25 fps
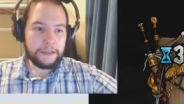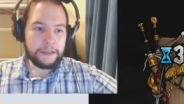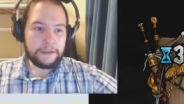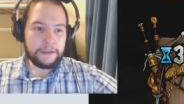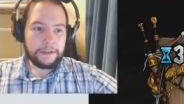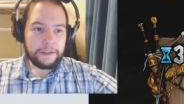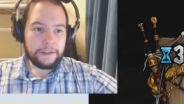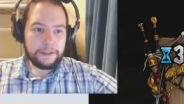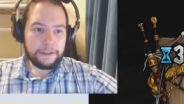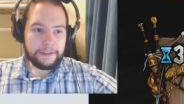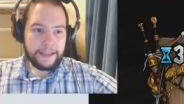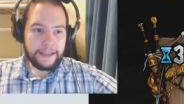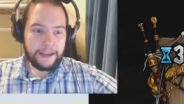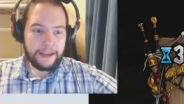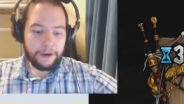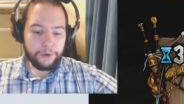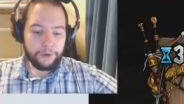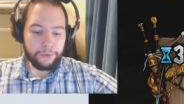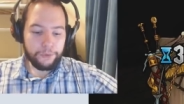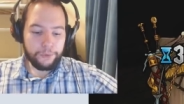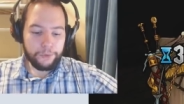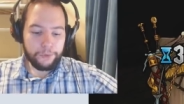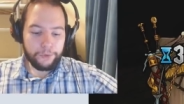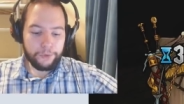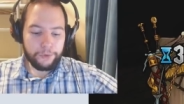Now,
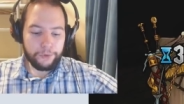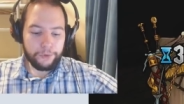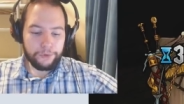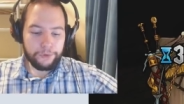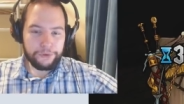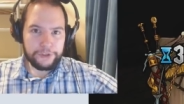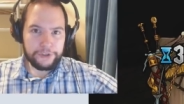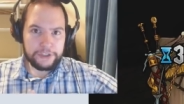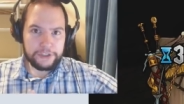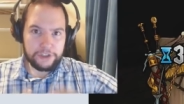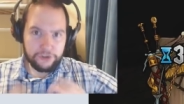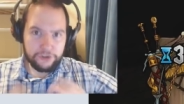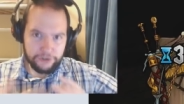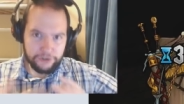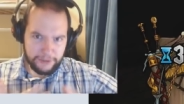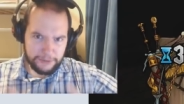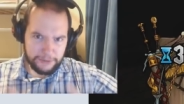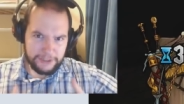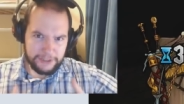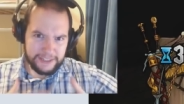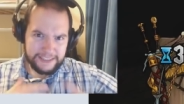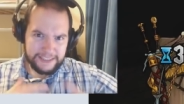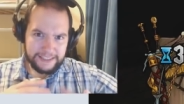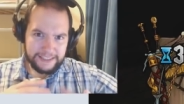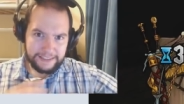the description
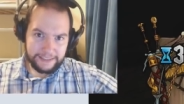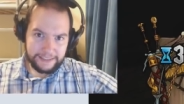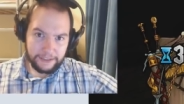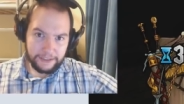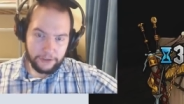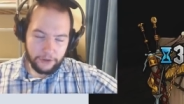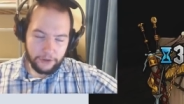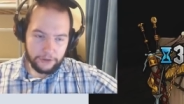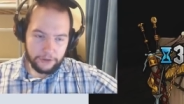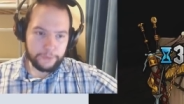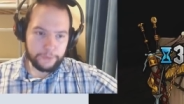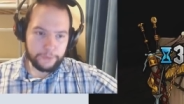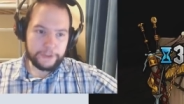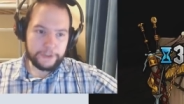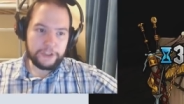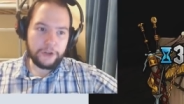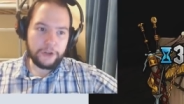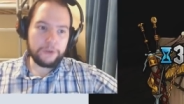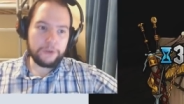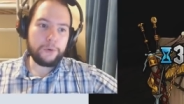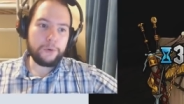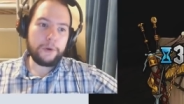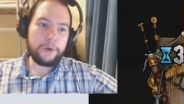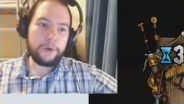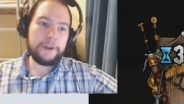is a little odd. We don't
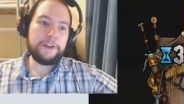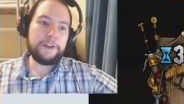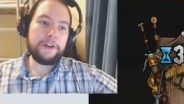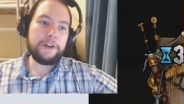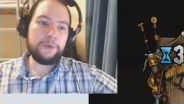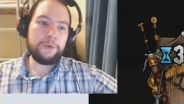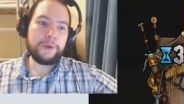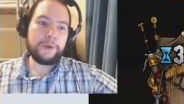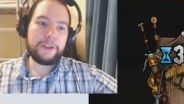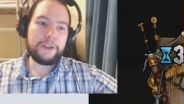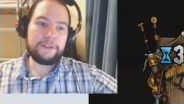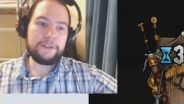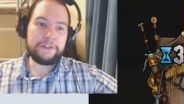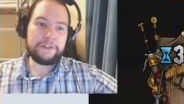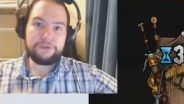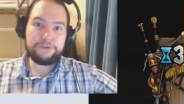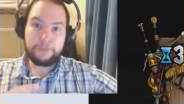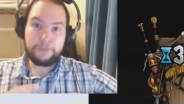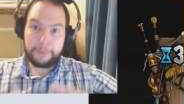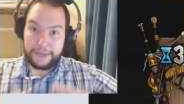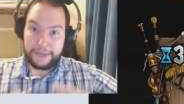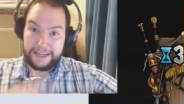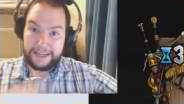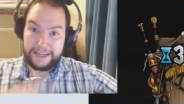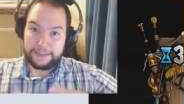quite know whether it's
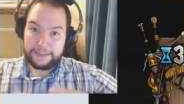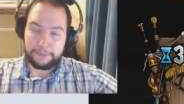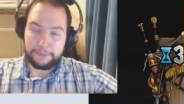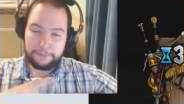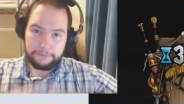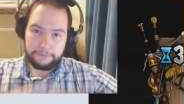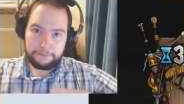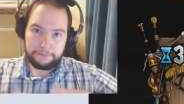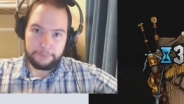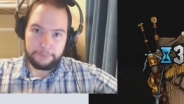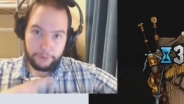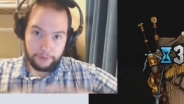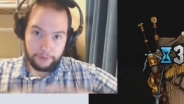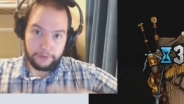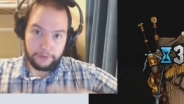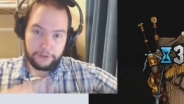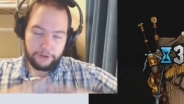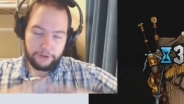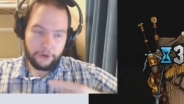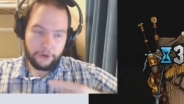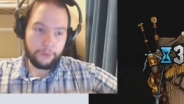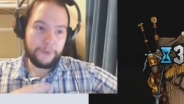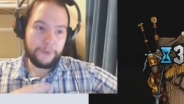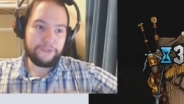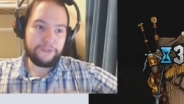repeatable or
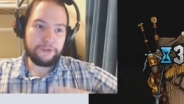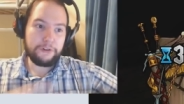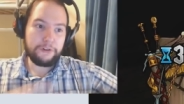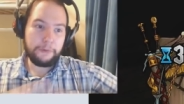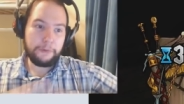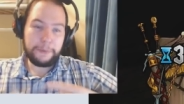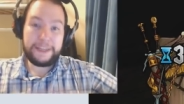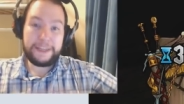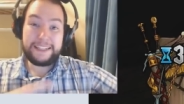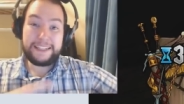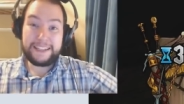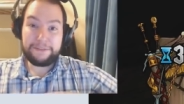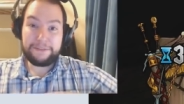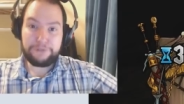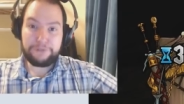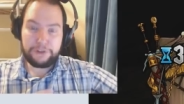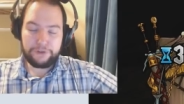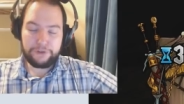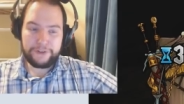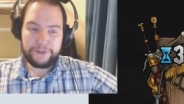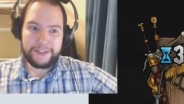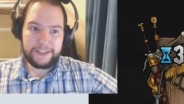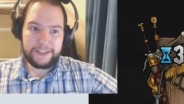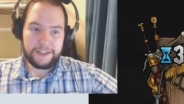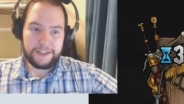not, whether it repeats every
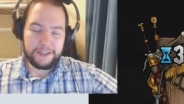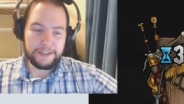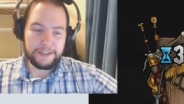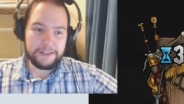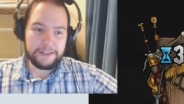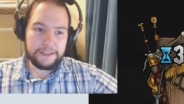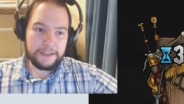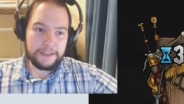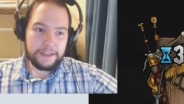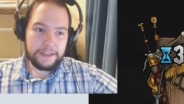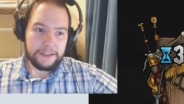three turns.